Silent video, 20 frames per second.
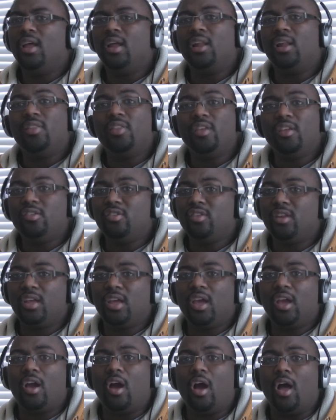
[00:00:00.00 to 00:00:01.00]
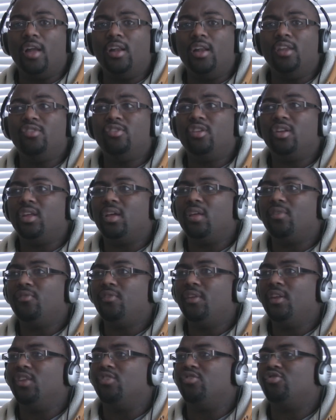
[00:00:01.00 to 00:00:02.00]
and I think he's going to get caught and he's going to get
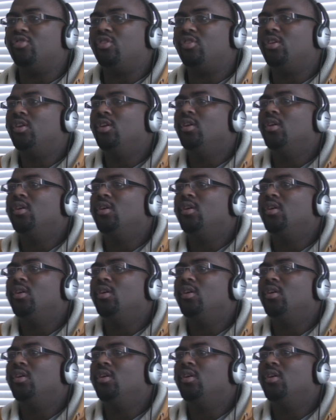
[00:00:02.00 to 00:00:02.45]
finished.